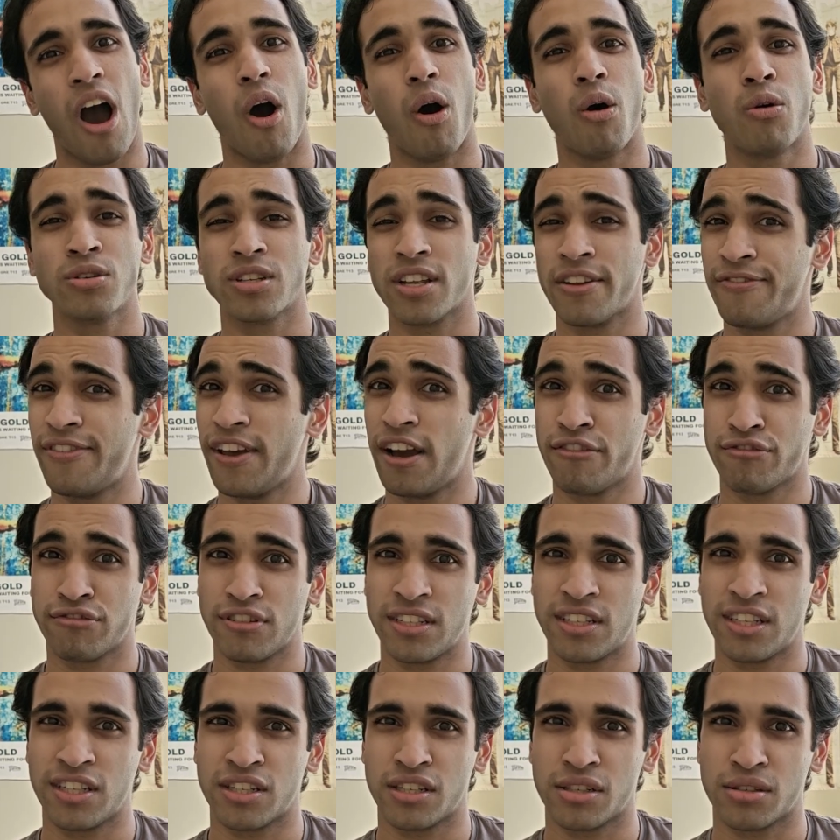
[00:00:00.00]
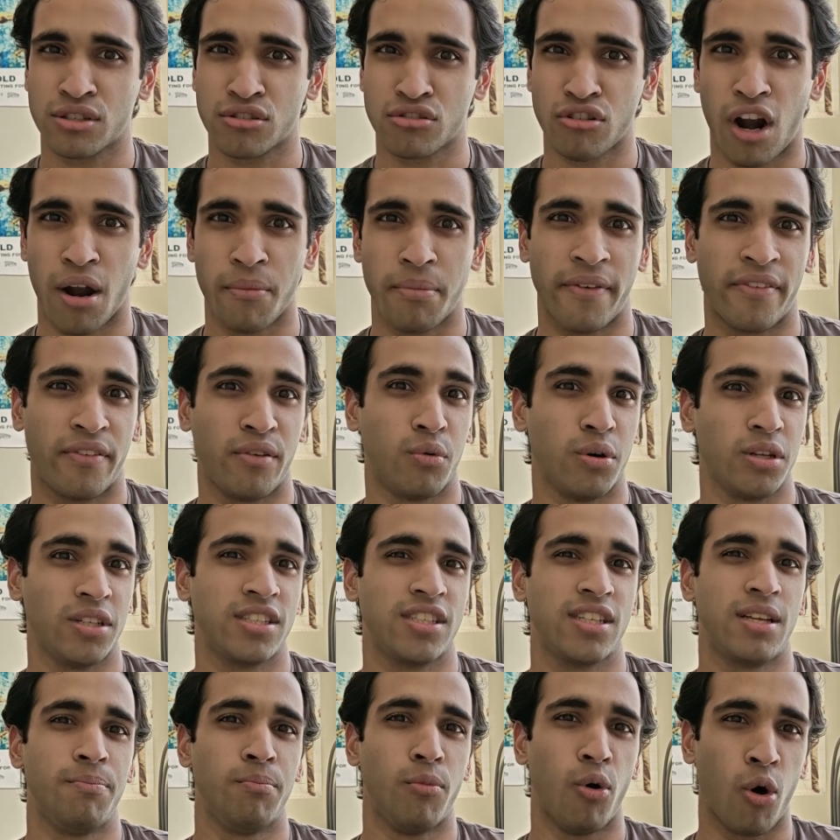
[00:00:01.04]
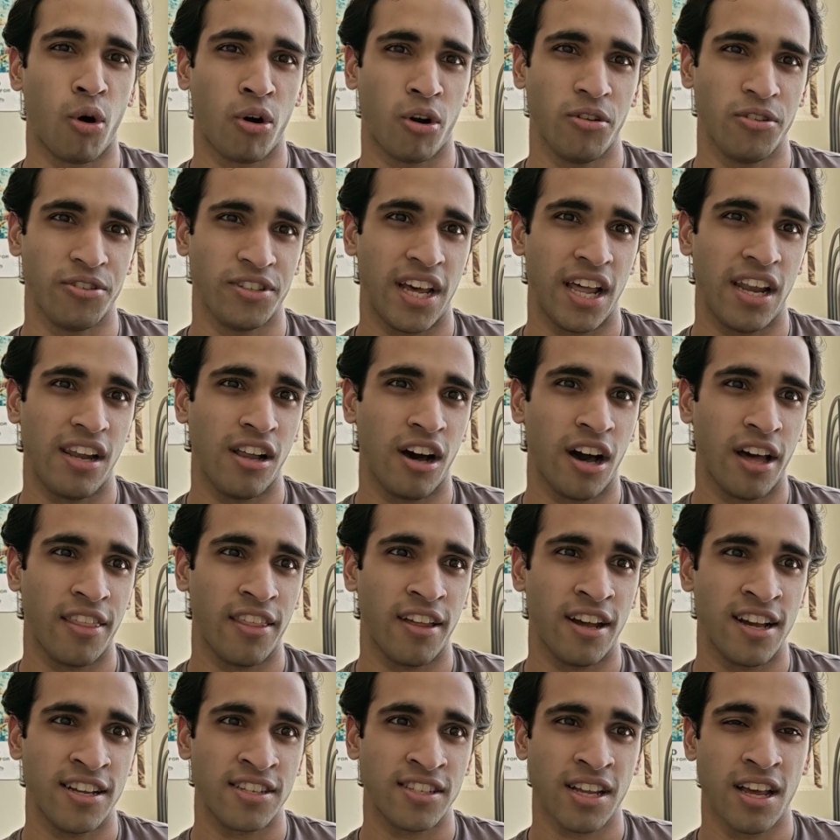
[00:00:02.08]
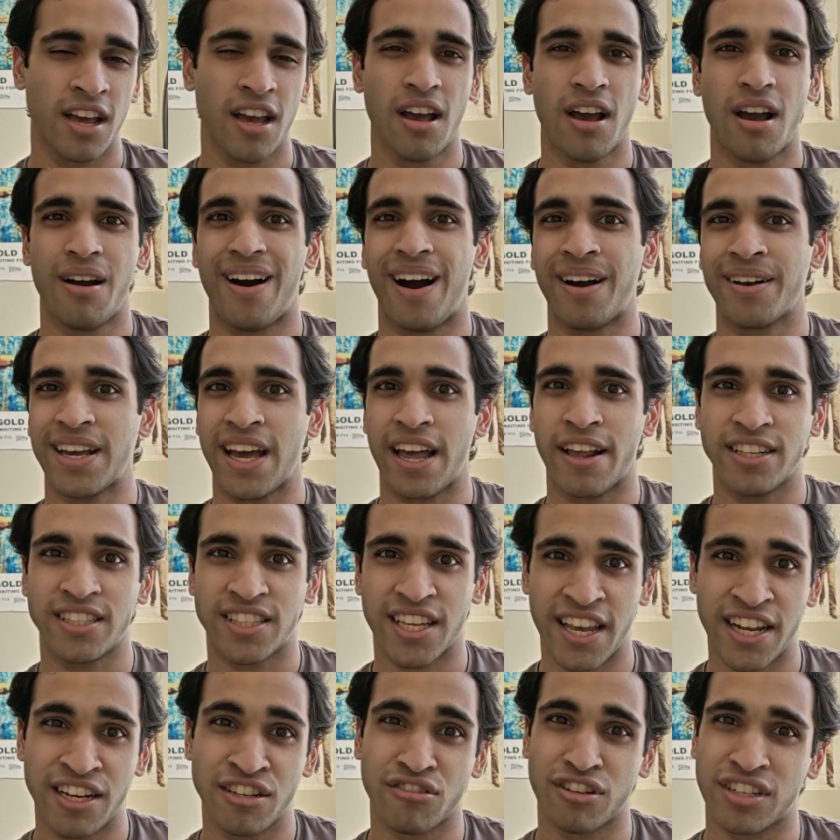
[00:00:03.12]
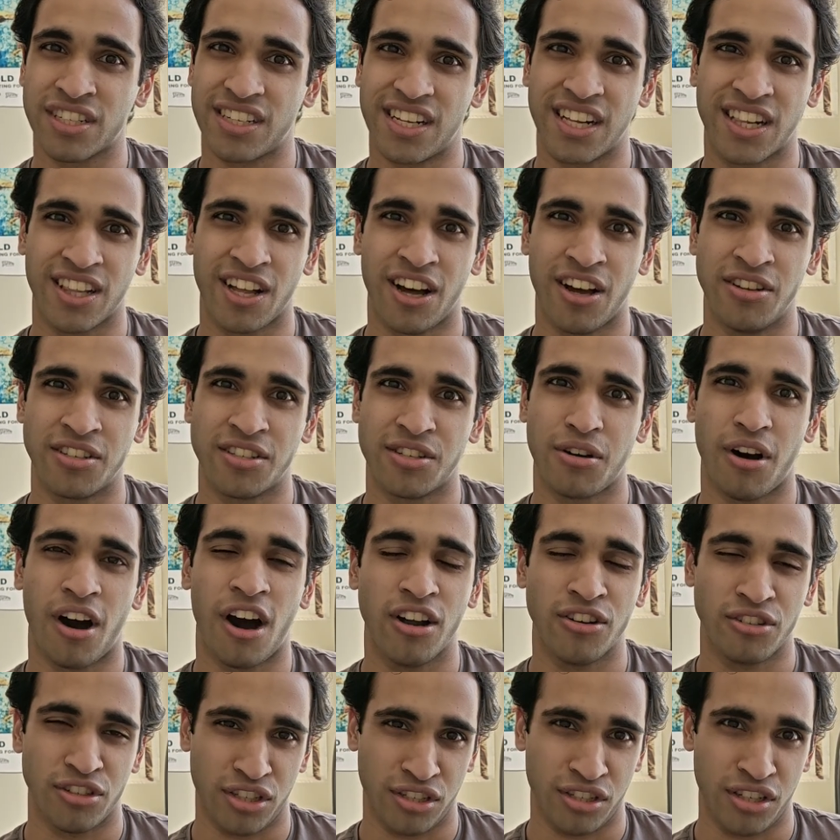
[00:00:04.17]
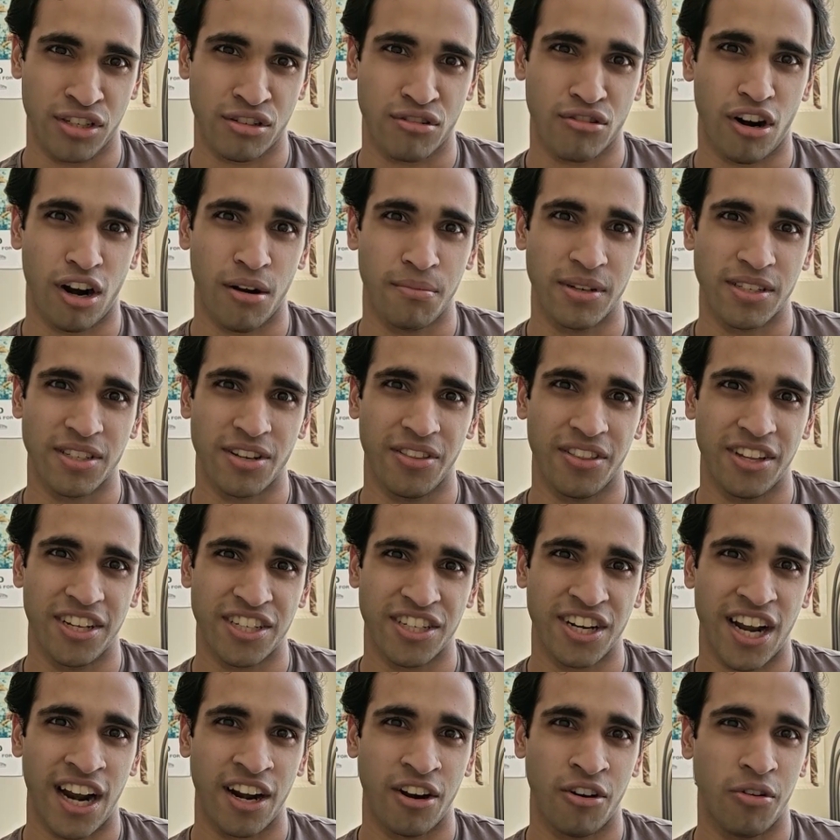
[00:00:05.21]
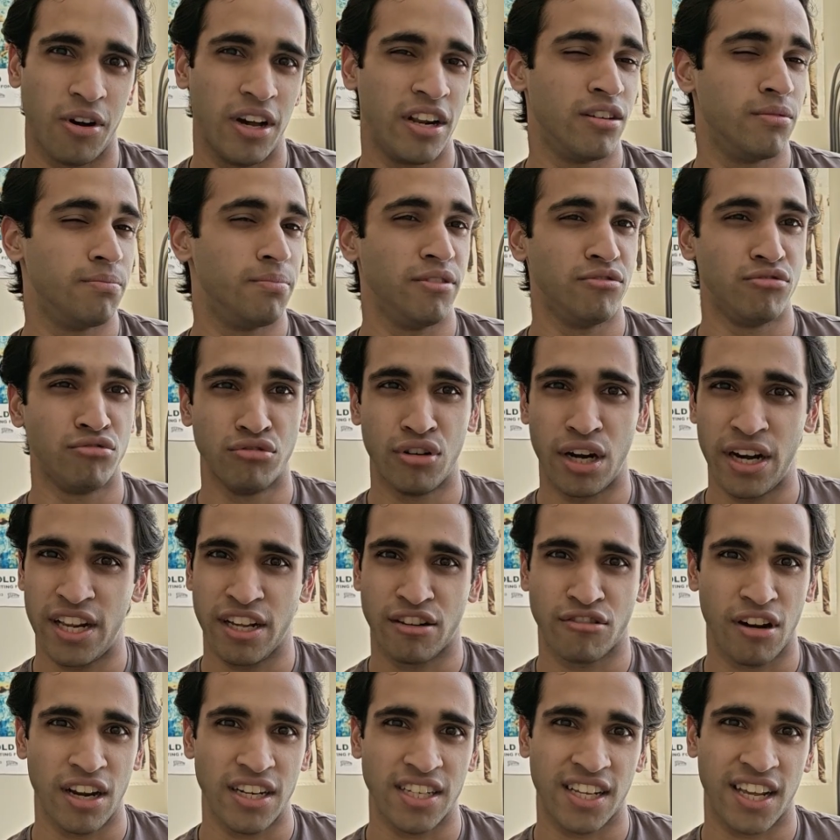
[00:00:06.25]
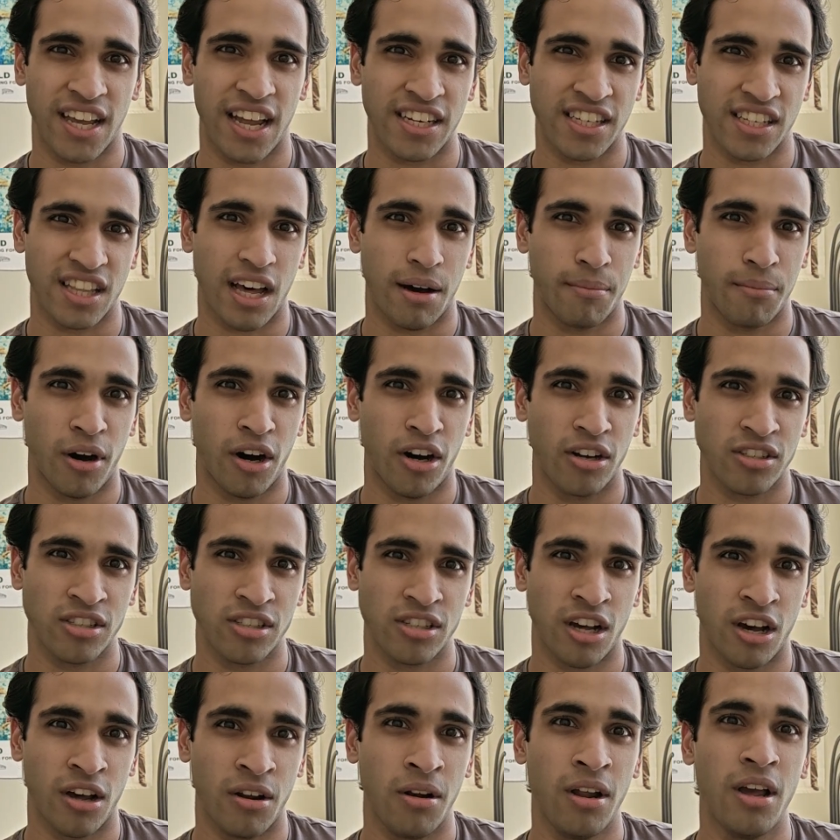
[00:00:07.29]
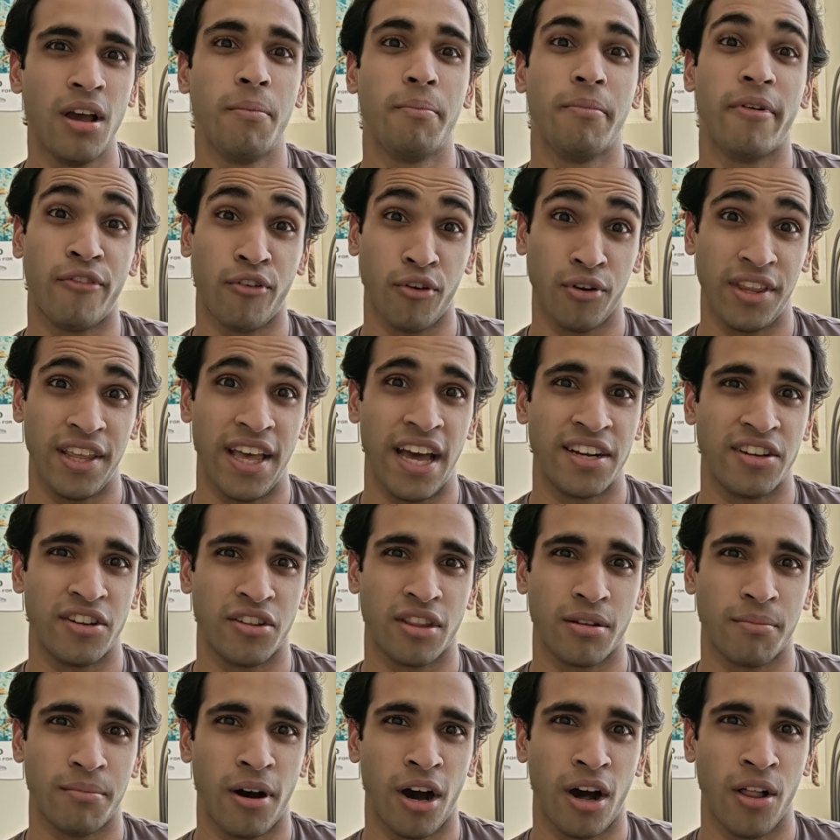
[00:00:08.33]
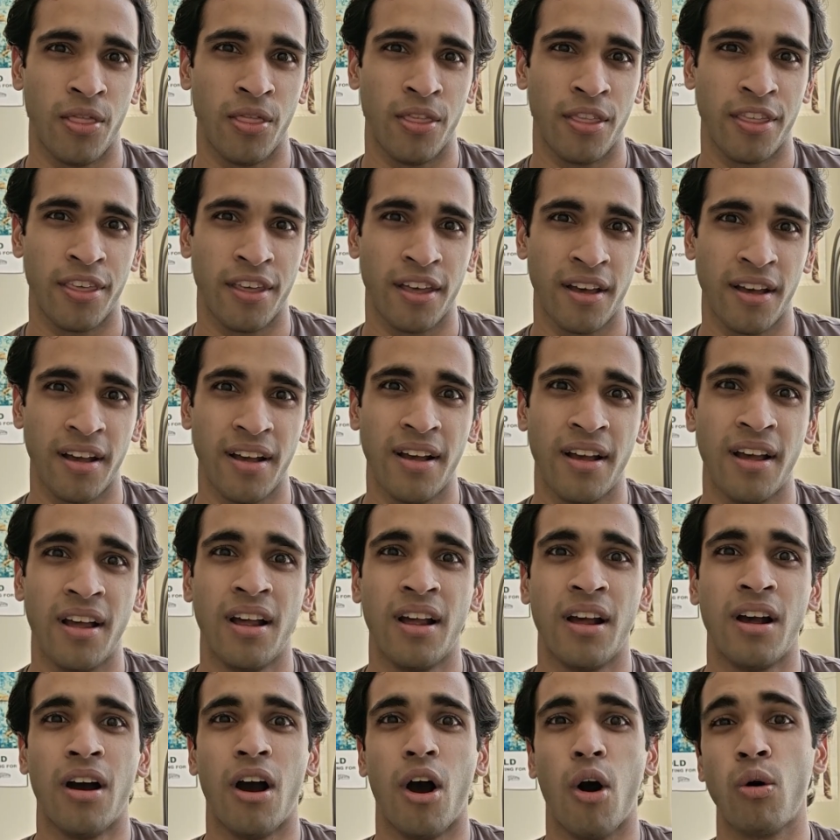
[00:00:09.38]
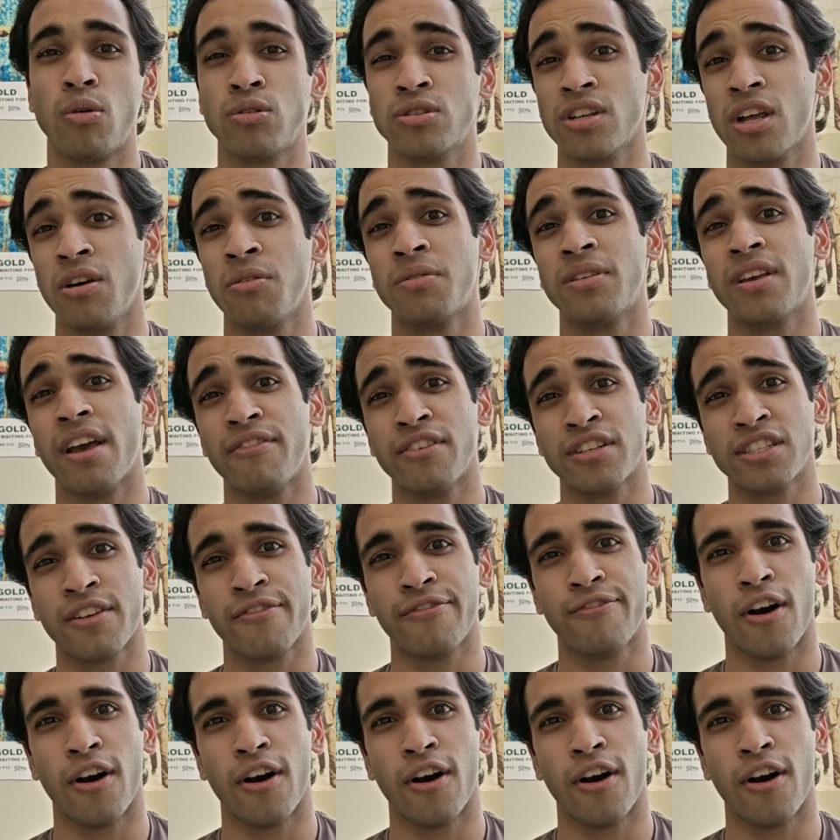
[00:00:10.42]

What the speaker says: Also, feel free to subscribe if you want to see more content like this. I'm getting dangerously close to 100 subscribers on this channel, and it would be really great to get to that milestone before the end of the month. Also, give us a